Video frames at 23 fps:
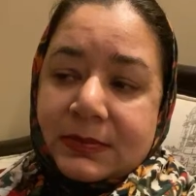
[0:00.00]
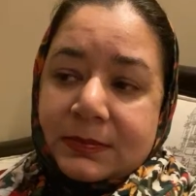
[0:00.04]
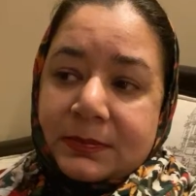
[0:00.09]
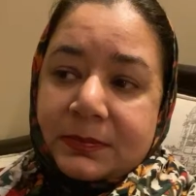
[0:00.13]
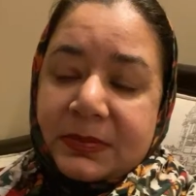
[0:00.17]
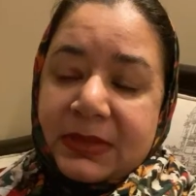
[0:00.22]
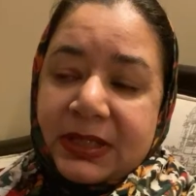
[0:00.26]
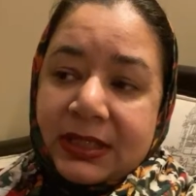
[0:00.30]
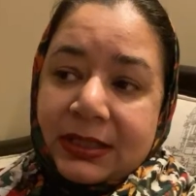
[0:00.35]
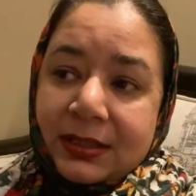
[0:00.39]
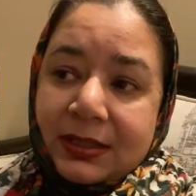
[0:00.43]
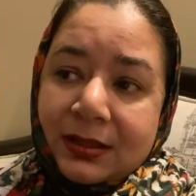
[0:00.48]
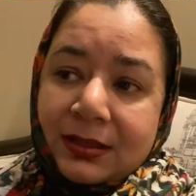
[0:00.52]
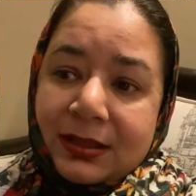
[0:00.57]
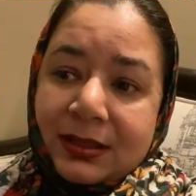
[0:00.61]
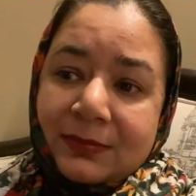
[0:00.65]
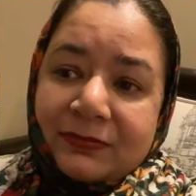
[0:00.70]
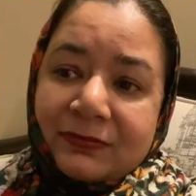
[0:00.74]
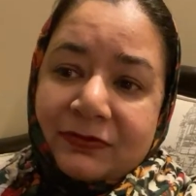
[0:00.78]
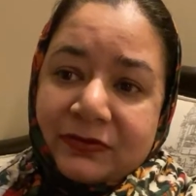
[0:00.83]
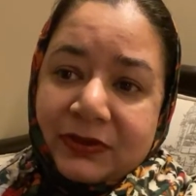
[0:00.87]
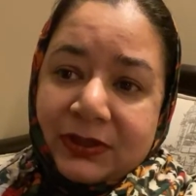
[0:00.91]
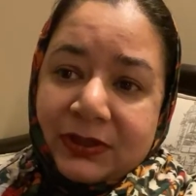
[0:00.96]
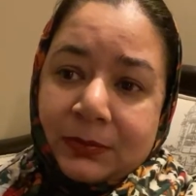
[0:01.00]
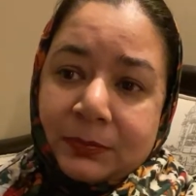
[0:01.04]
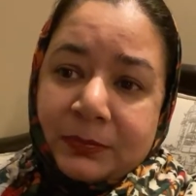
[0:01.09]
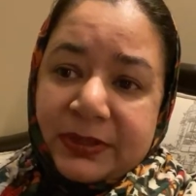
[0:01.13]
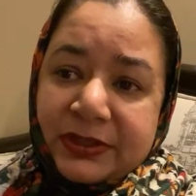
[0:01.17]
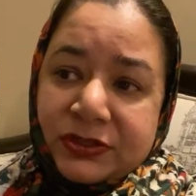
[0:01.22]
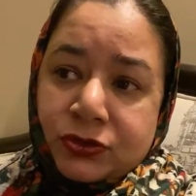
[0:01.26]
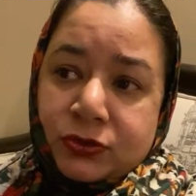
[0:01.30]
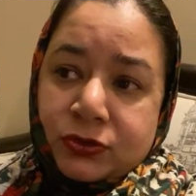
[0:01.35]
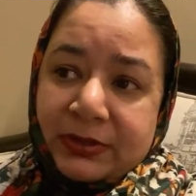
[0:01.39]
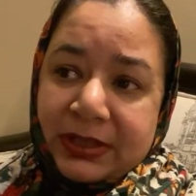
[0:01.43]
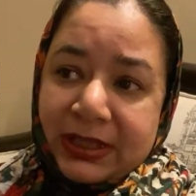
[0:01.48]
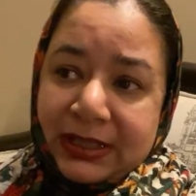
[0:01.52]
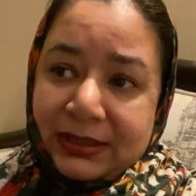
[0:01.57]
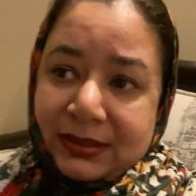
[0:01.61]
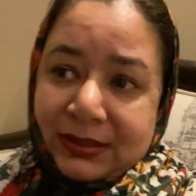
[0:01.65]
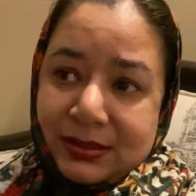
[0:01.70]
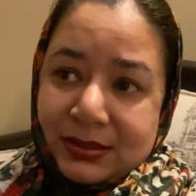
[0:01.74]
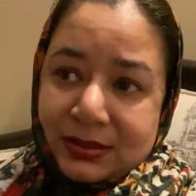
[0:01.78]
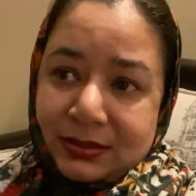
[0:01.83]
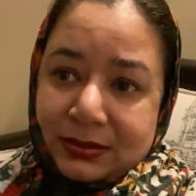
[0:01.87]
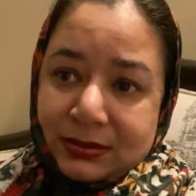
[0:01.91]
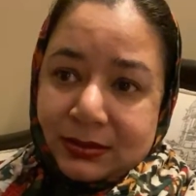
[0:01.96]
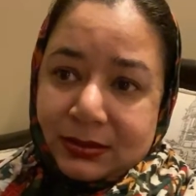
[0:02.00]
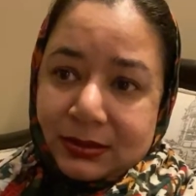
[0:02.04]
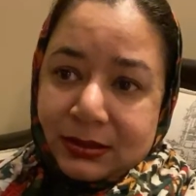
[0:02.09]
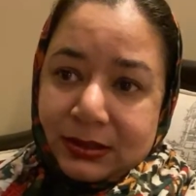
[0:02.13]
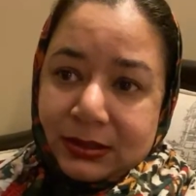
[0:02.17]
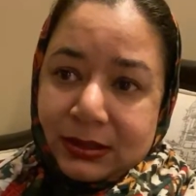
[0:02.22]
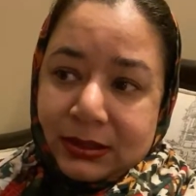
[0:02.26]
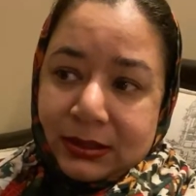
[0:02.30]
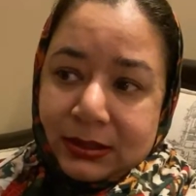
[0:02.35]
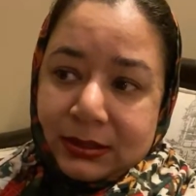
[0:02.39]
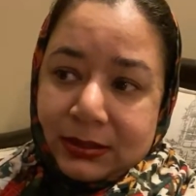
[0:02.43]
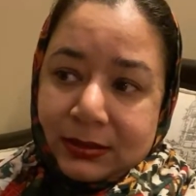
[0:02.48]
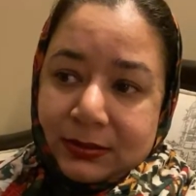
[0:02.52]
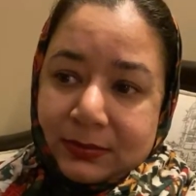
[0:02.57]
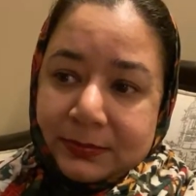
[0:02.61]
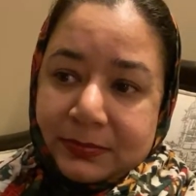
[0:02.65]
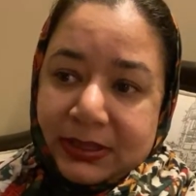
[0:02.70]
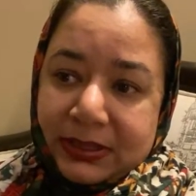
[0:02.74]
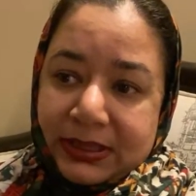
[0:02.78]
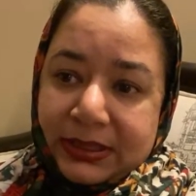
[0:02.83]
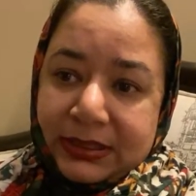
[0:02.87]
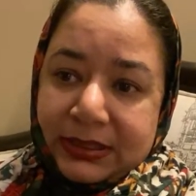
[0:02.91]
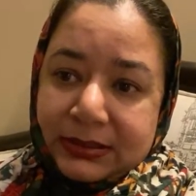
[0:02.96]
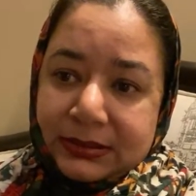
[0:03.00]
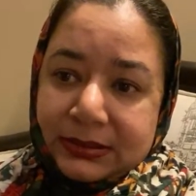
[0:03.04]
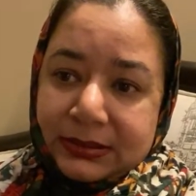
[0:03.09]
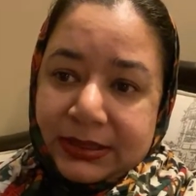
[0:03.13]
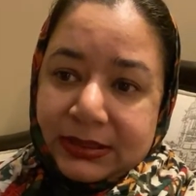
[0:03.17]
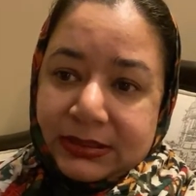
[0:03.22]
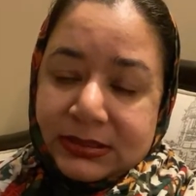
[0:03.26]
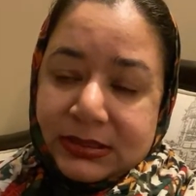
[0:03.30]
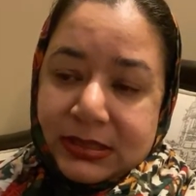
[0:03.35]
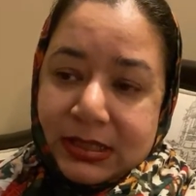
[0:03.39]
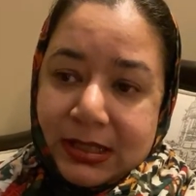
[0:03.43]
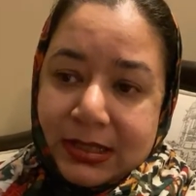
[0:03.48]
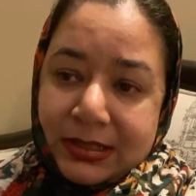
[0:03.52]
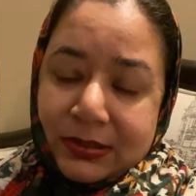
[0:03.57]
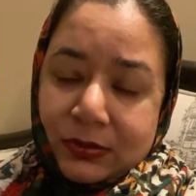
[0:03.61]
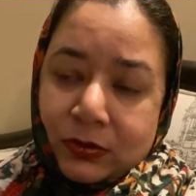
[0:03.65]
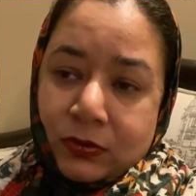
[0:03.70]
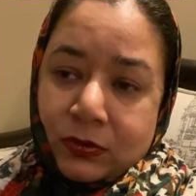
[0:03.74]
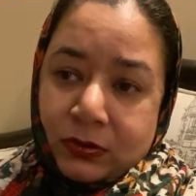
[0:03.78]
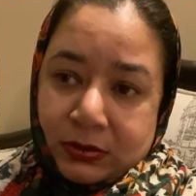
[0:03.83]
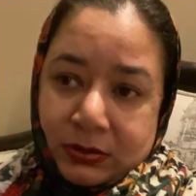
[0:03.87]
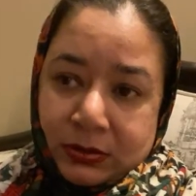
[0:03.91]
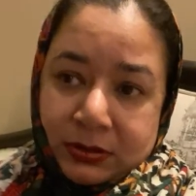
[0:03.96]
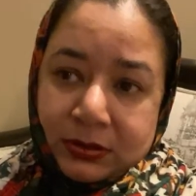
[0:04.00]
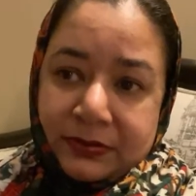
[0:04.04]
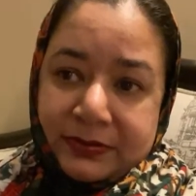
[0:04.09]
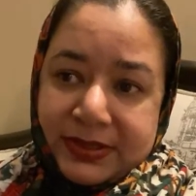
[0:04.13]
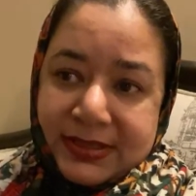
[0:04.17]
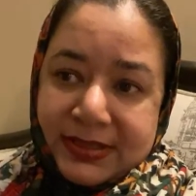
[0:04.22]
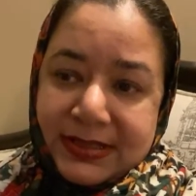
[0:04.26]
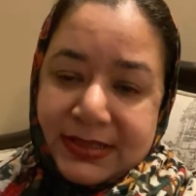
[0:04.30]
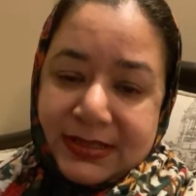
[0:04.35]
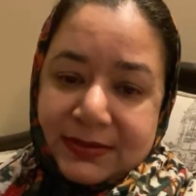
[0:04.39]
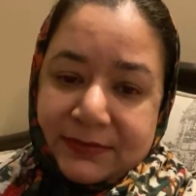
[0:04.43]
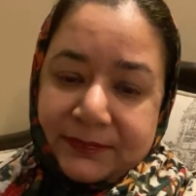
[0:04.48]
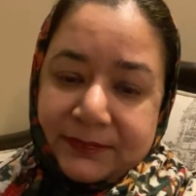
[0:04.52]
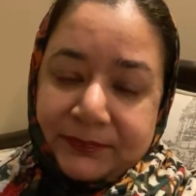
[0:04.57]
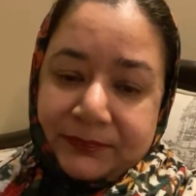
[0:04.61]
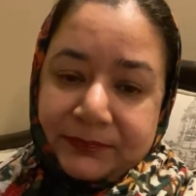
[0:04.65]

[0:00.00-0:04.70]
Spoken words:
making them feel betrayed by the entire Congress.